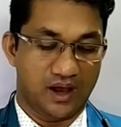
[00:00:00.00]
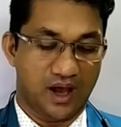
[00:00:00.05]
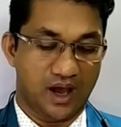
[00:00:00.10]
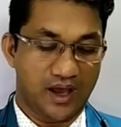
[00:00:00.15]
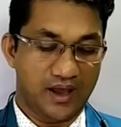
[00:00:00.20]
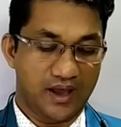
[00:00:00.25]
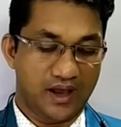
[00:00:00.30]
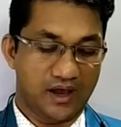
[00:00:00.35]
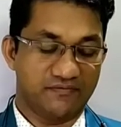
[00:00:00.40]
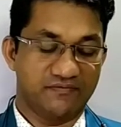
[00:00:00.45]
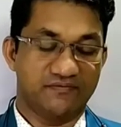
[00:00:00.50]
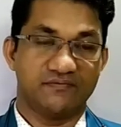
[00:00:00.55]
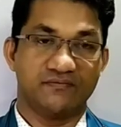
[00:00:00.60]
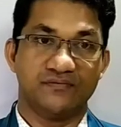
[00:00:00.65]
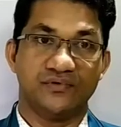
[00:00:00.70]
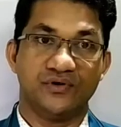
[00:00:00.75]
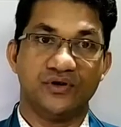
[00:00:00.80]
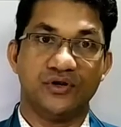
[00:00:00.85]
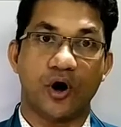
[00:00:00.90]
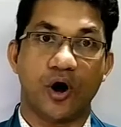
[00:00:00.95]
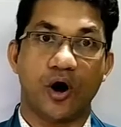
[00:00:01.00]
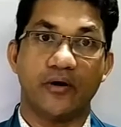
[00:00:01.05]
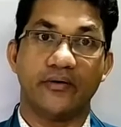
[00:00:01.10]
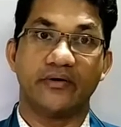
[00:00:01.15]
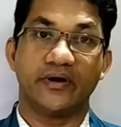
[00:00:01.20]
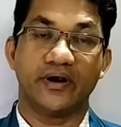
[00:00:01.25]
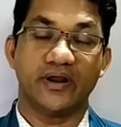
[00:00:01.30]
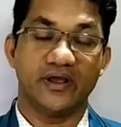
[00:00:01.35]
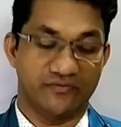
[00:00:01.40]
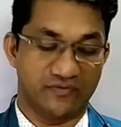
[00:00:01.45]
I have
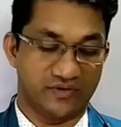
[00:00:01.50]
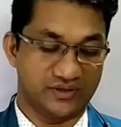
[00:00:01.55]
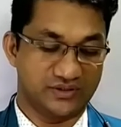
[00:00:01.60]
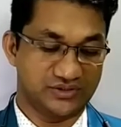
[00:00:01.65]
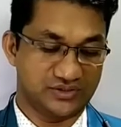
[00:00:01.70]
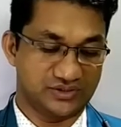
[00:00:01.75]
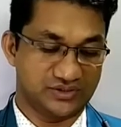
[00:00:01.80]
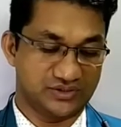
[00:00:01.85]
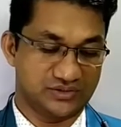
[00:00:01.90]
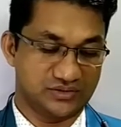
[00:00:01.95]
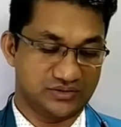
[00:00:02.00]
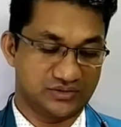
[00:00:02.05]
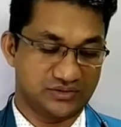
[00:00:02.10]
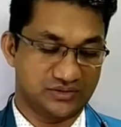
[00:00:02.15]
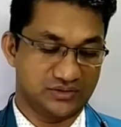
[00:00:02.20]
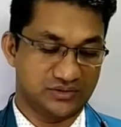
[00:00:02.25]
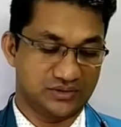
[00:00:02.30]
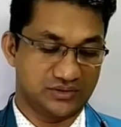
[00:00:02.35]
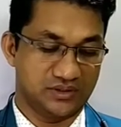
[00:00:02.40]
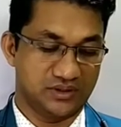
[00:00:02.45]
known rivers.